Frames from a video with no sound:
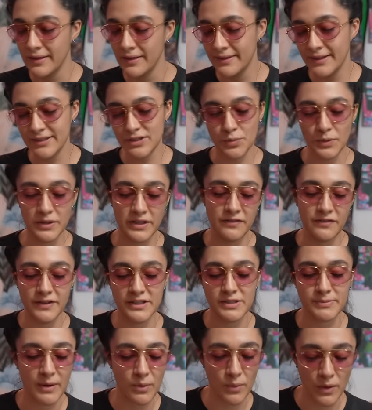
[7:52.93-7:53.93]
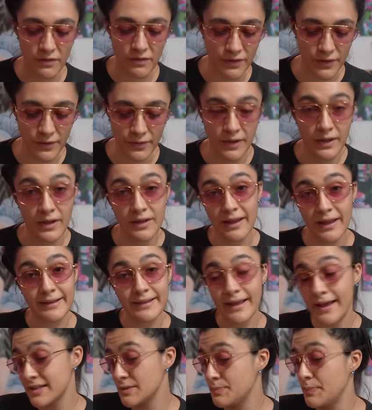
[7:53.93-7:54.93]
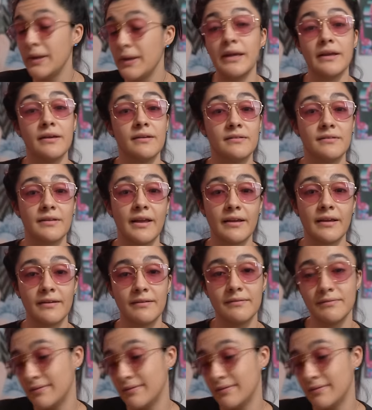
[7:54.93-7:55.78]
this really fits my workflow, like the SP, like,